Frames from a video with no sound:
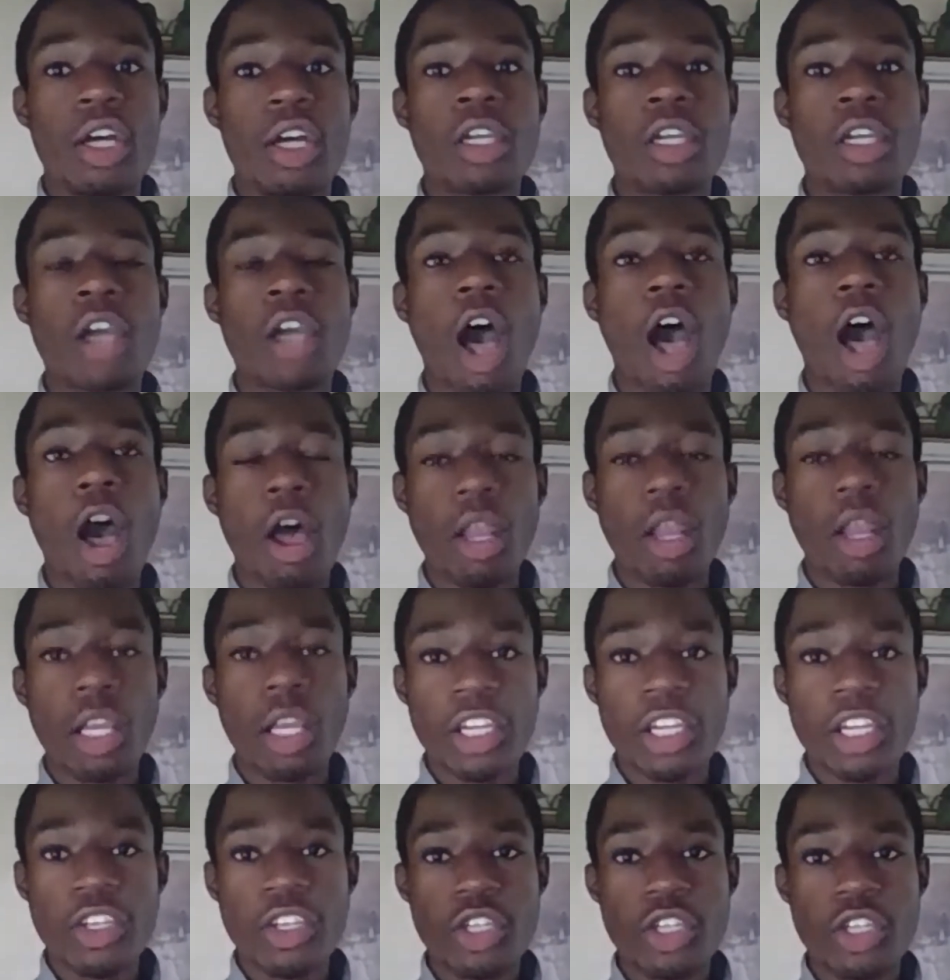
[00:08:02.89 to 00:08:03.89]

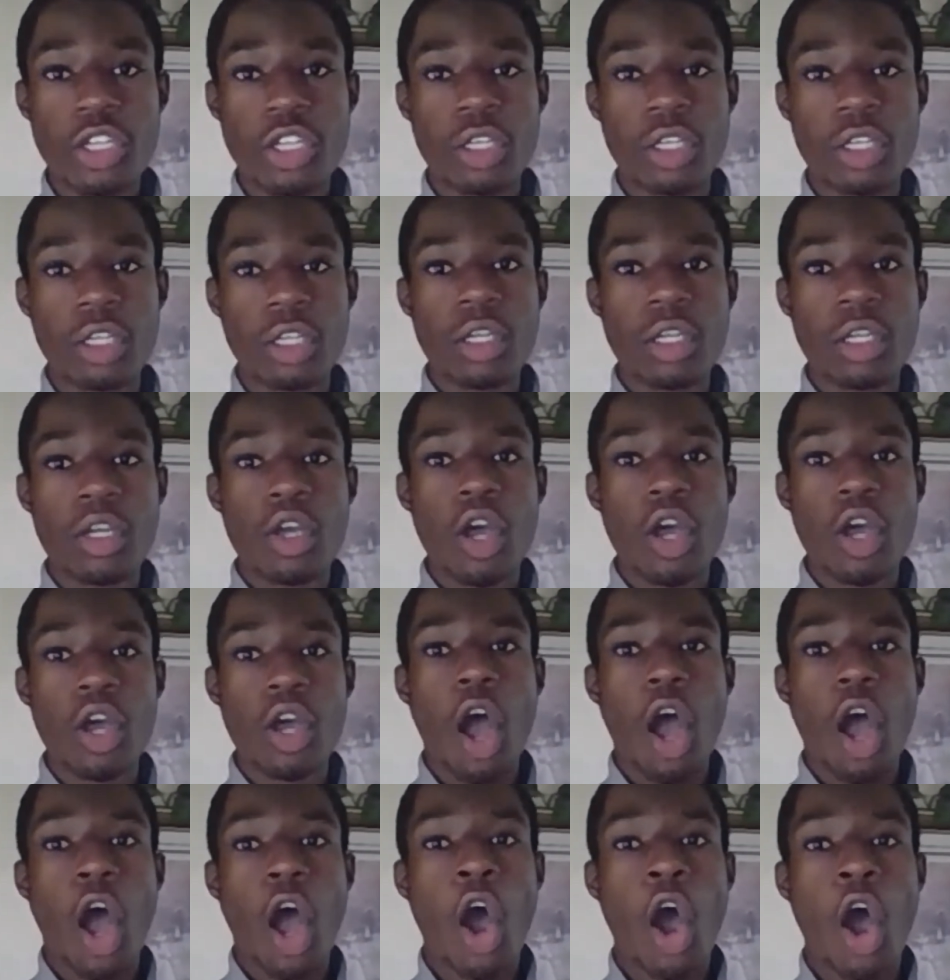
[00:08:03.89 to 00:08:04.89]
college
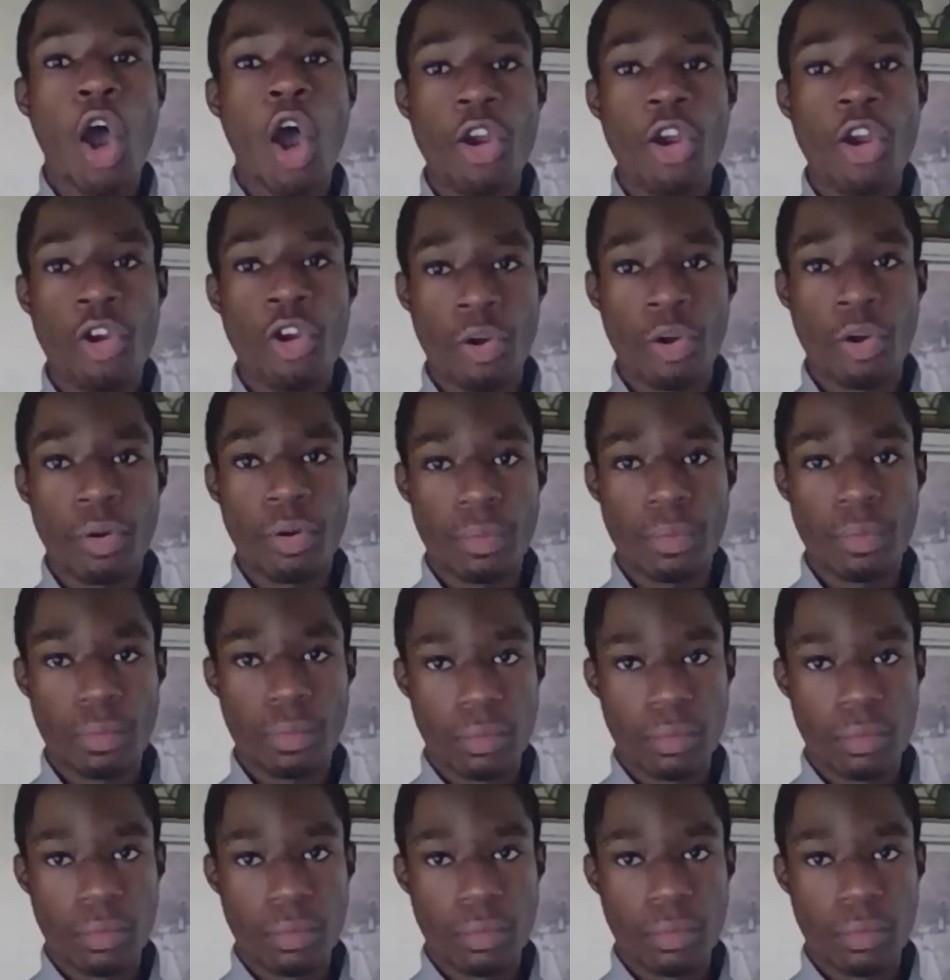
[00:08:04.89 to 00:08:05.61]
honor,